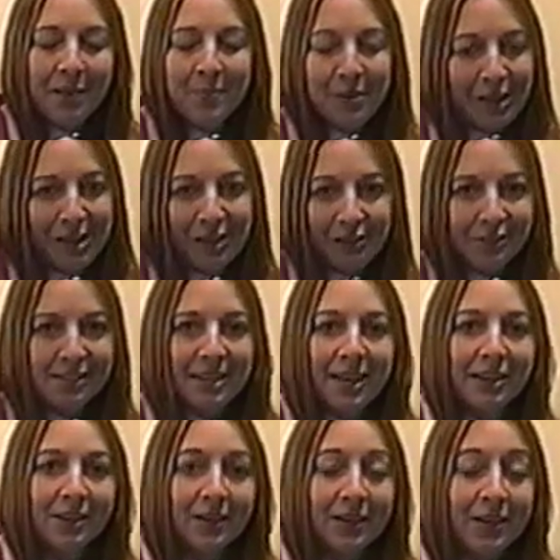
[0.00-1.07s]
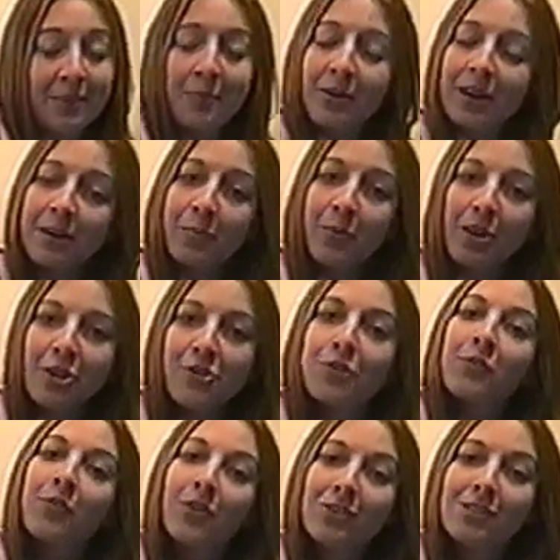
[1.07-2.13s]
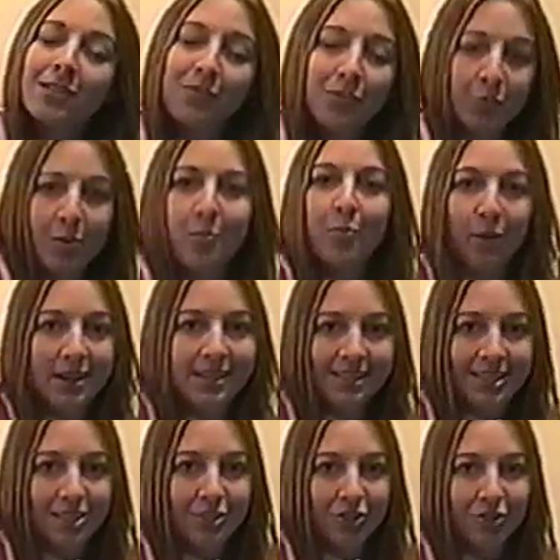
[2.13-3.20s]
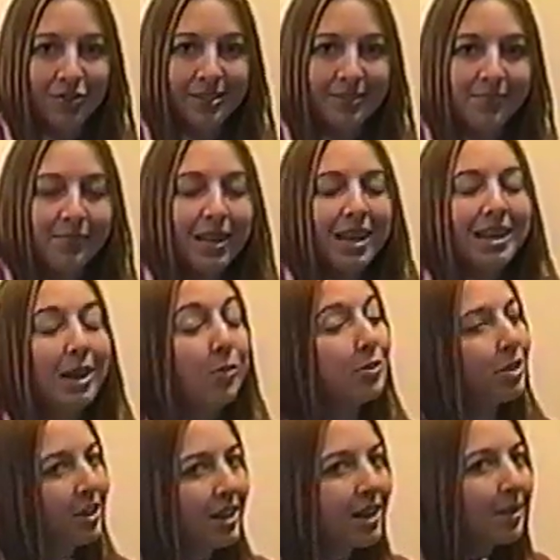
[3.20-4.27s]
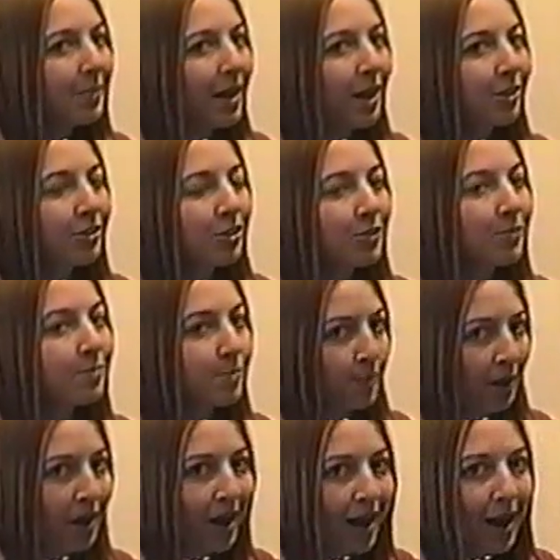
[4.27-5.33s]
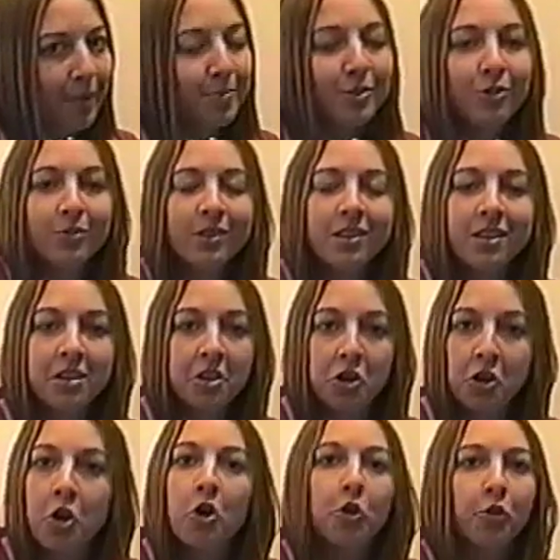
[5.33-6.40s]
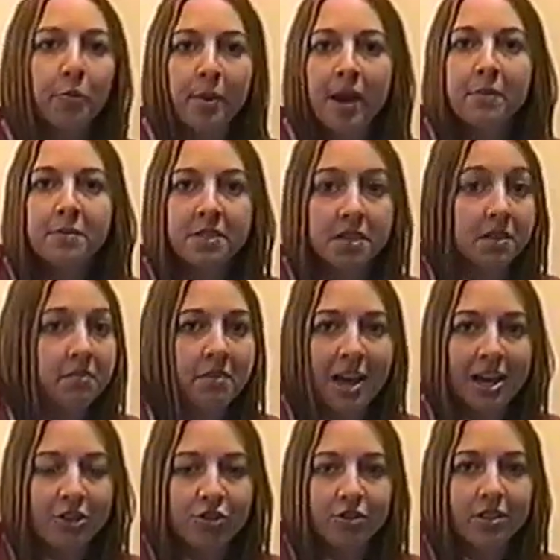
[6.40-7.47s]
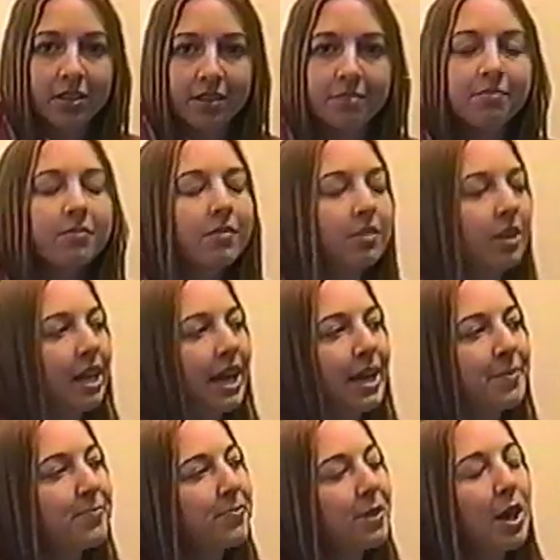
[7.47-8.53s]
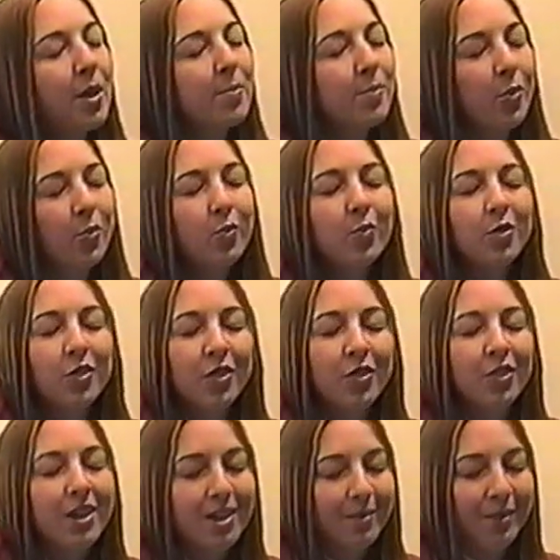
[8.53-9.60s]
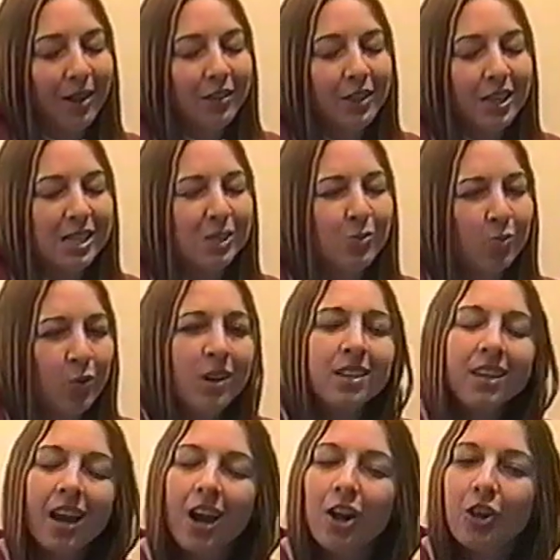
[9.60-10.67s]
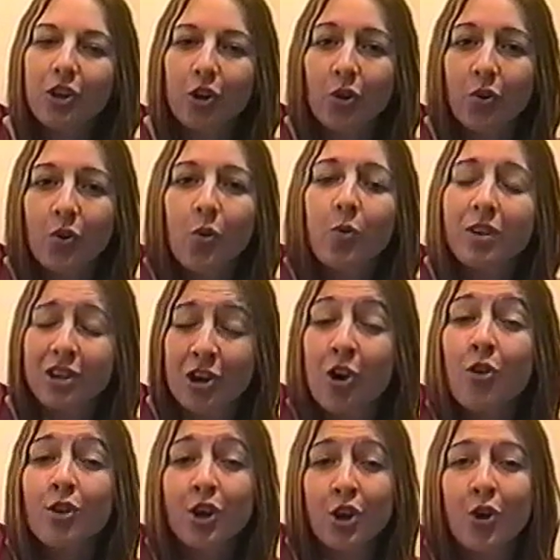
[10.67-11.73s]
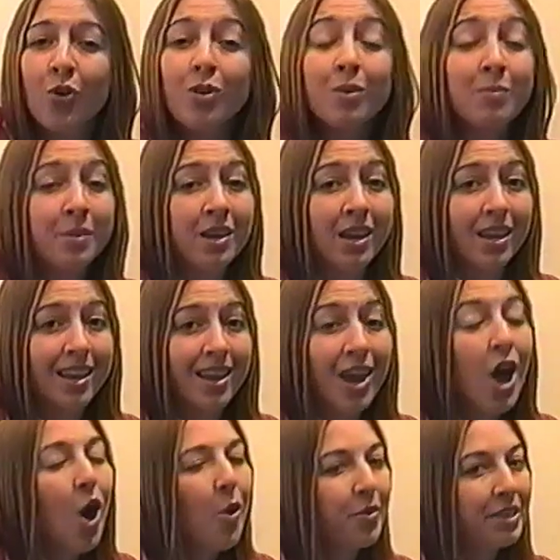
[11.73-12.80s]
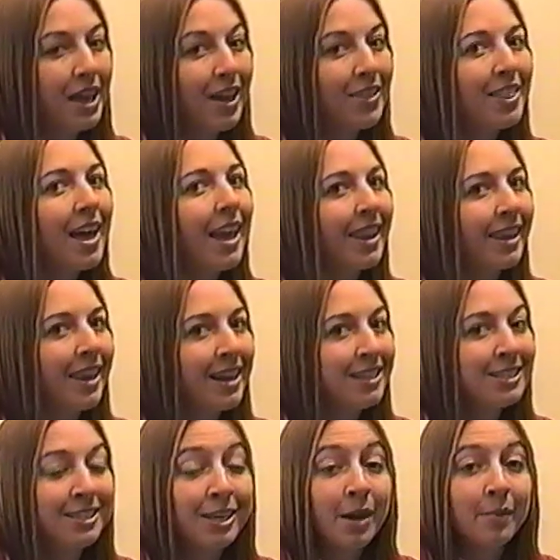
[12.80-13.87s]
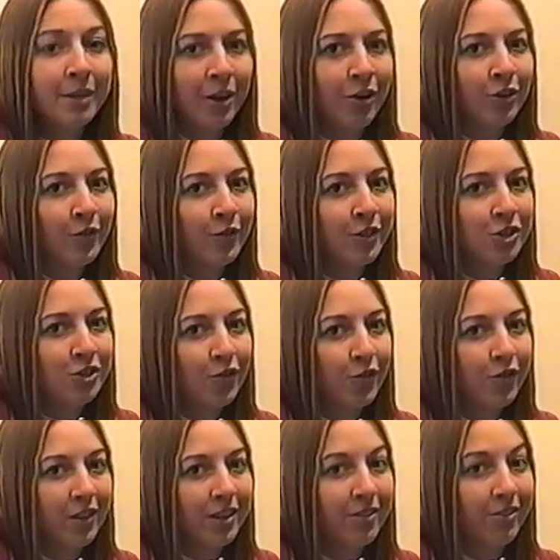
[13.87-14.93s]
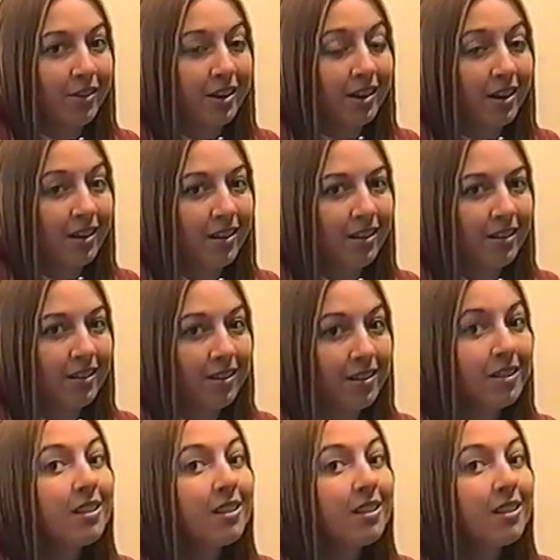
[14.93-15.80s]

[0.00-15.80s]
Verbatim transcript: at Baker Center, and I'm ready to bring you the first of three brain teasers. Now, when you think about pop, you would think Coke or Pepsi, naturally, okay? But think about this. What color would Coca-Cola be without that nice, yummy, artificial flavoring, huh?